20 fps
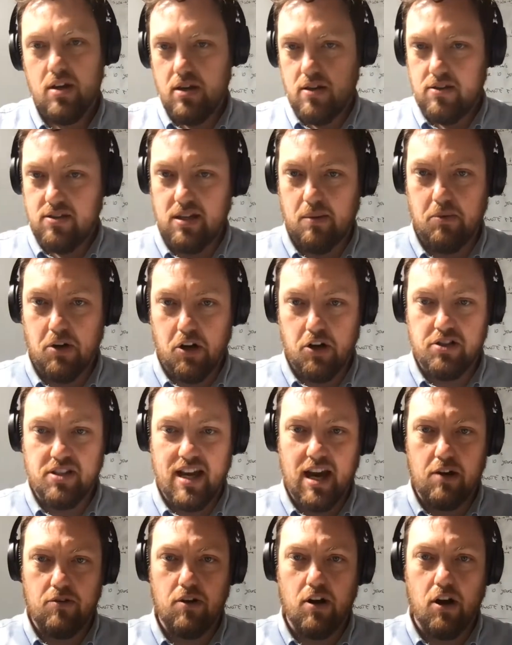someone owns
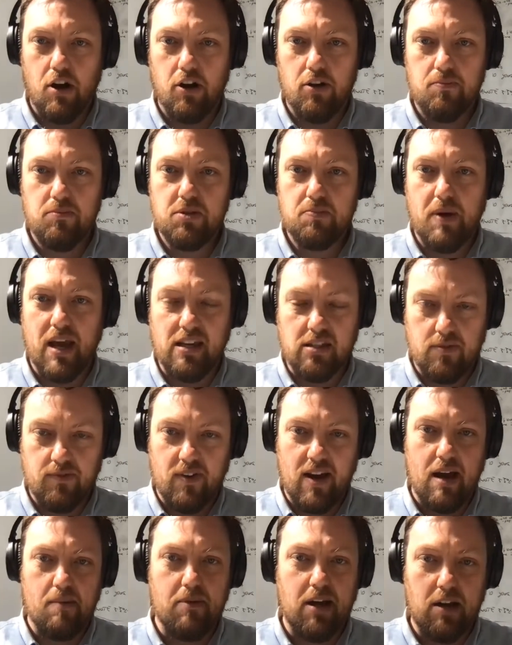100 homes, pays
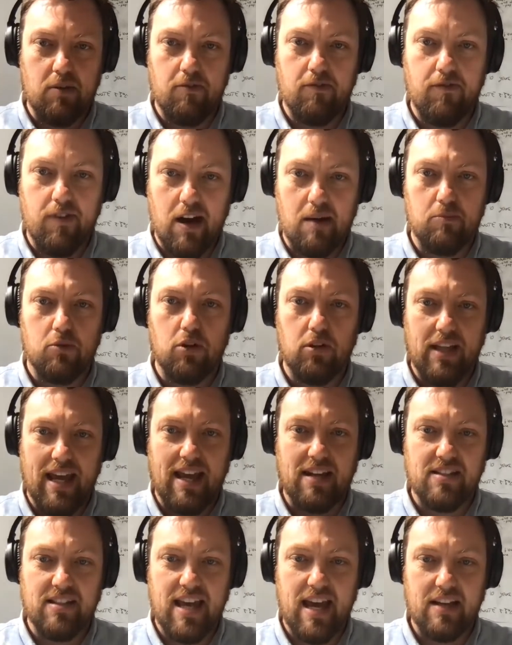far more
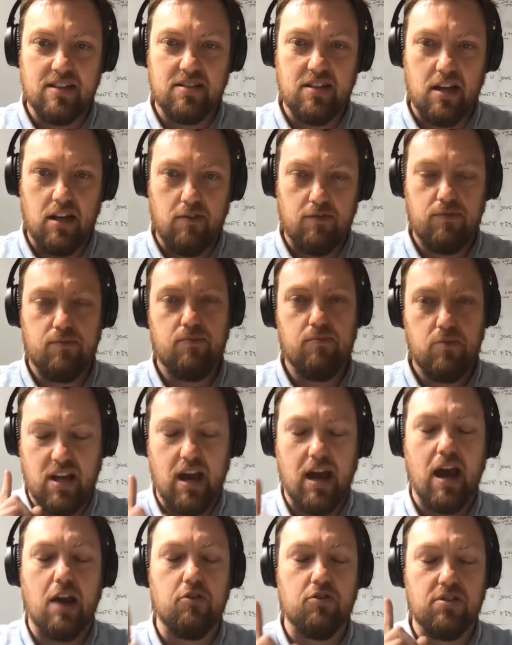land tax than if
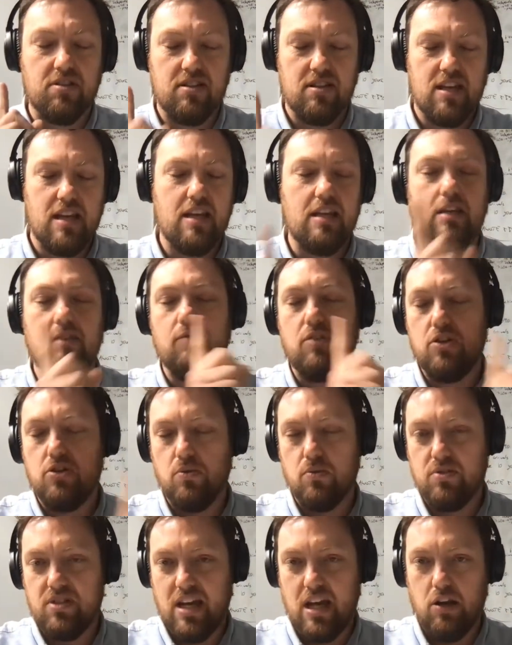100
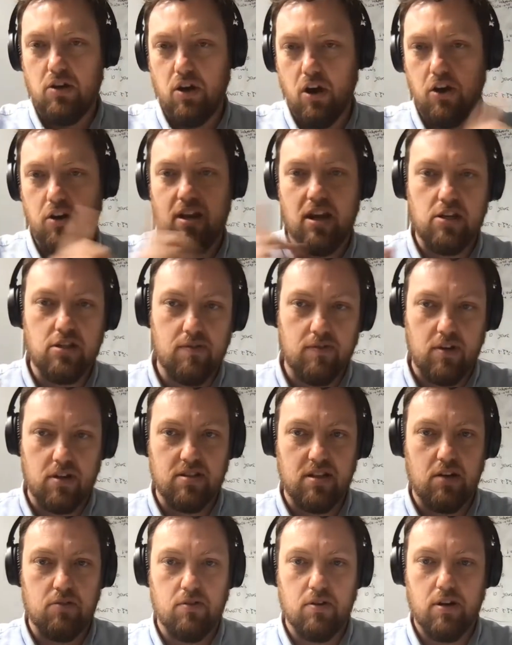individuals own each of
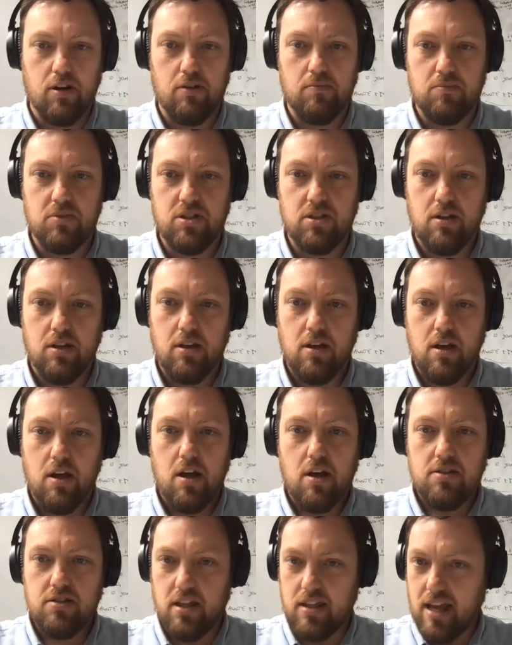those 100 homes.
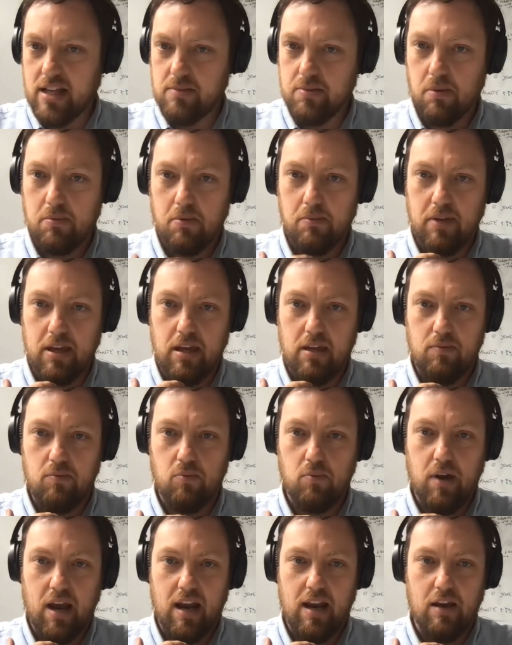So that's probably
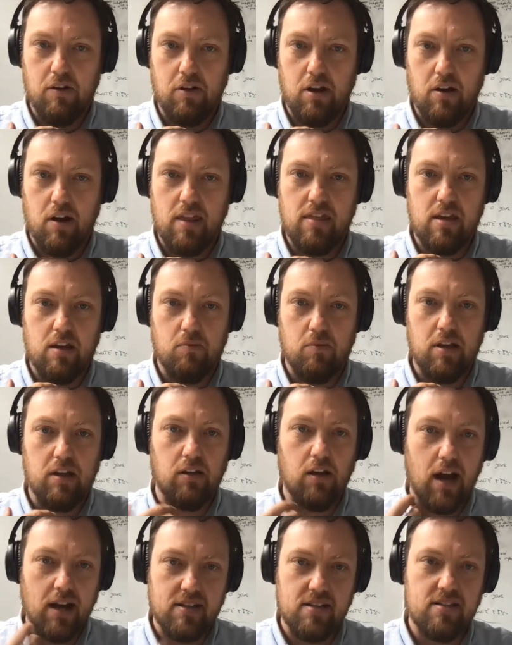an area I think we'd
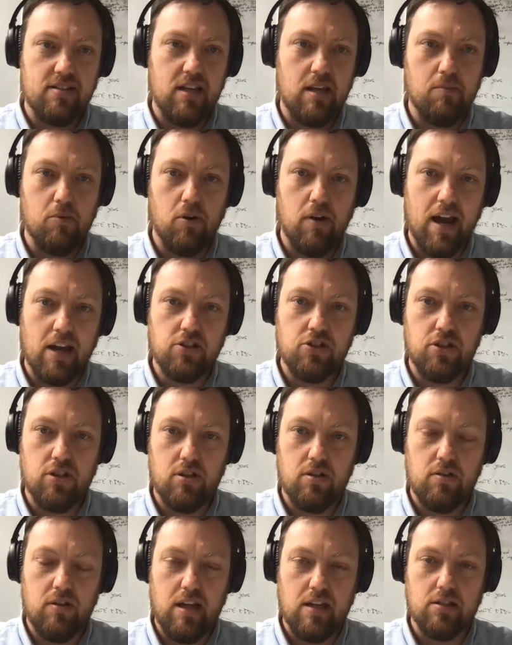like to see more
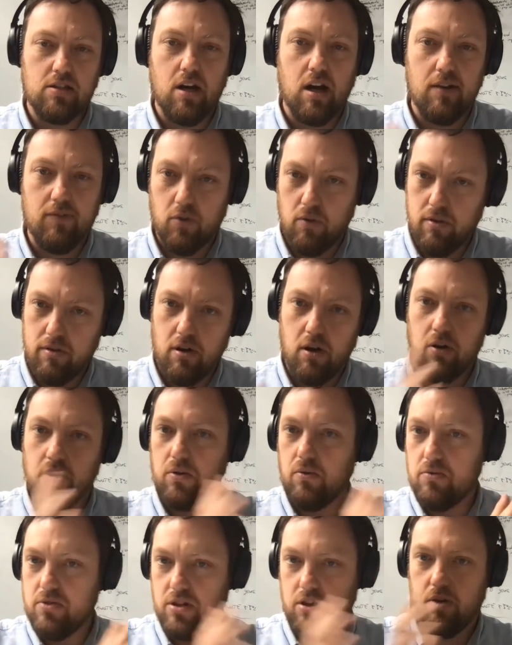action. It's kind of
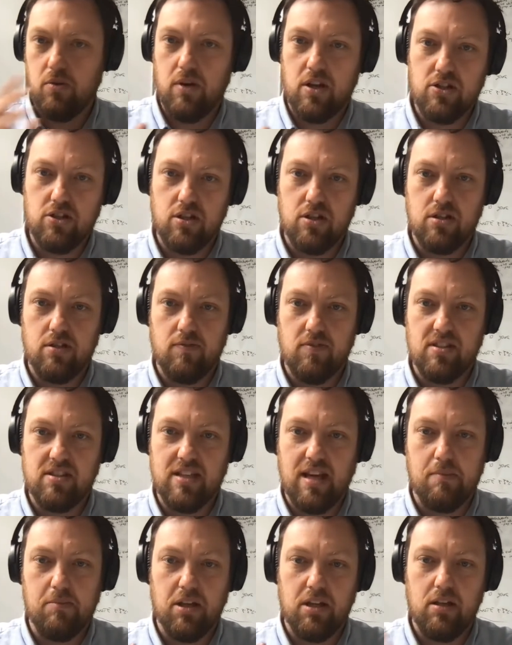orthogonal to the questions of the
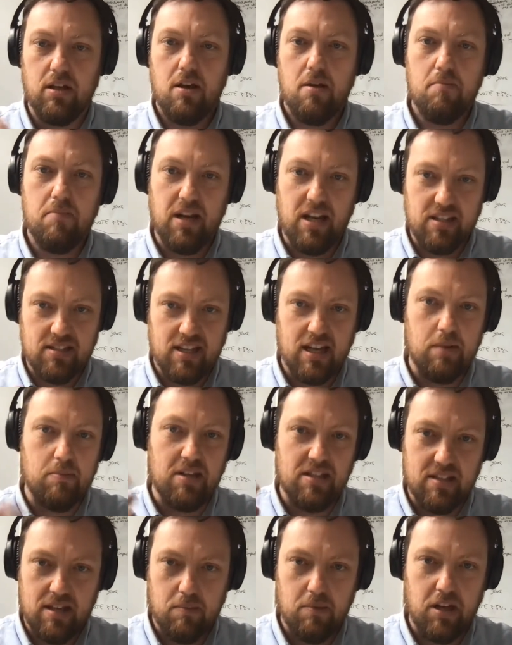summit, but it's going to
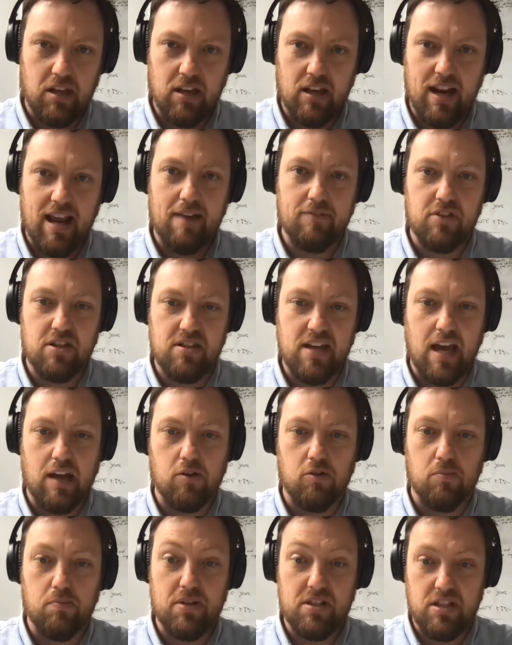be something they're going to have to
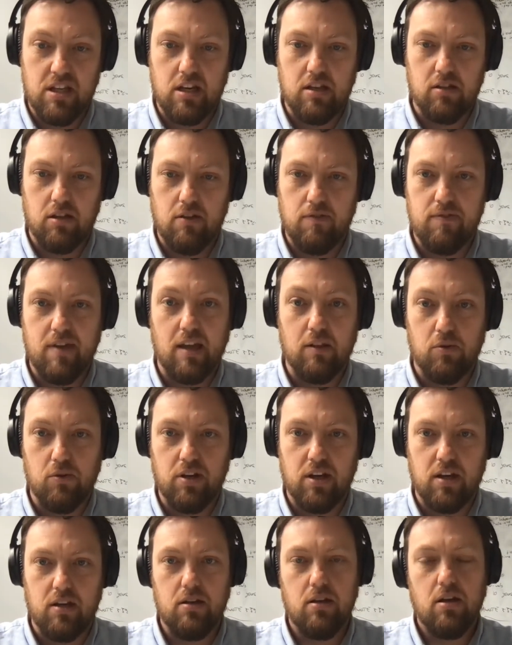tackle, particularly if they look at